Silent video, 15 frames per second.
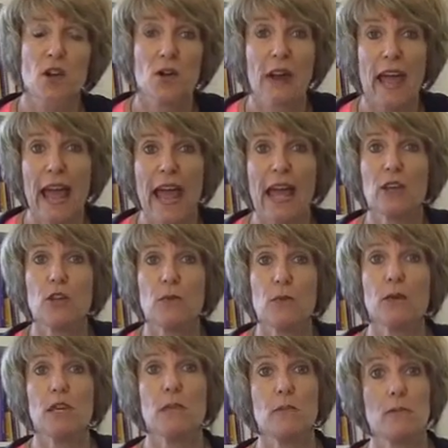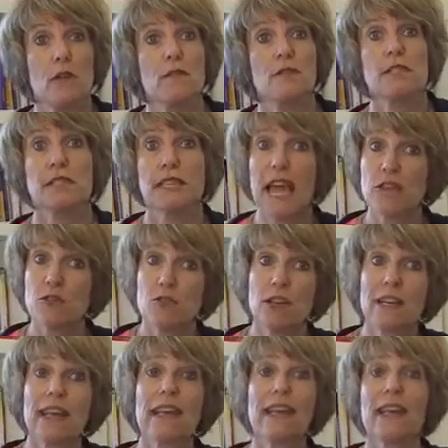on how your body moves
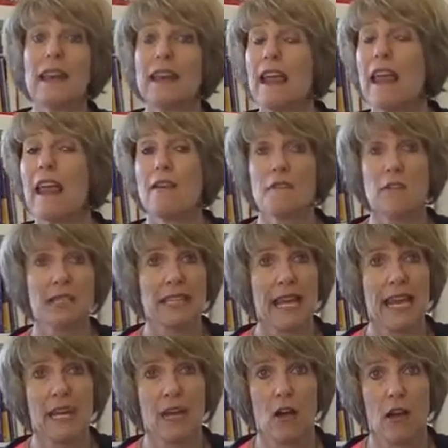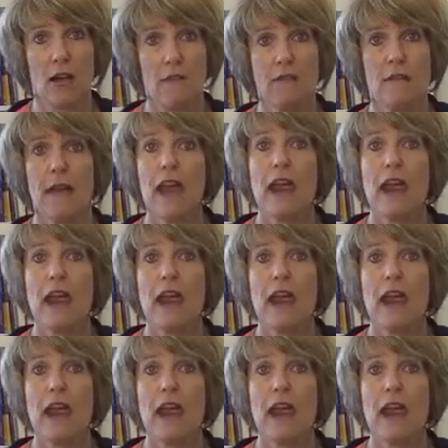naturally in everyday life.